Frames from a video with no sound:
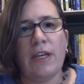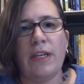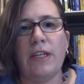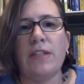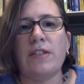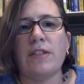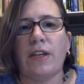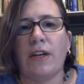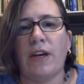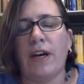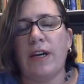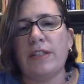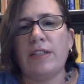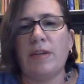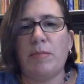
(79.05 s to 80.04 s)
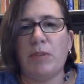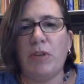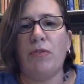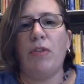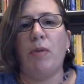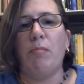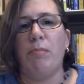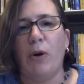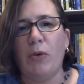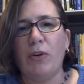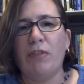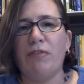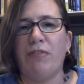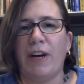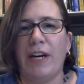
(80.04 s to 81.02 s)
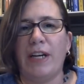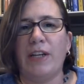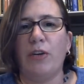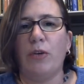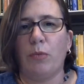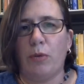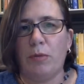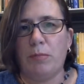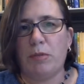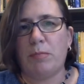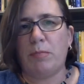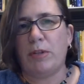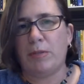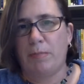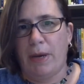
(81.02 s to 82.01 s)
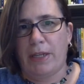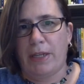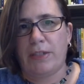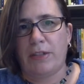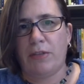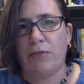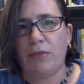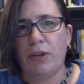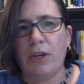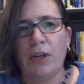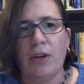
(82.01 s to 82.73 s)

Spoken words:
is the concept of the bona fide group's perspective,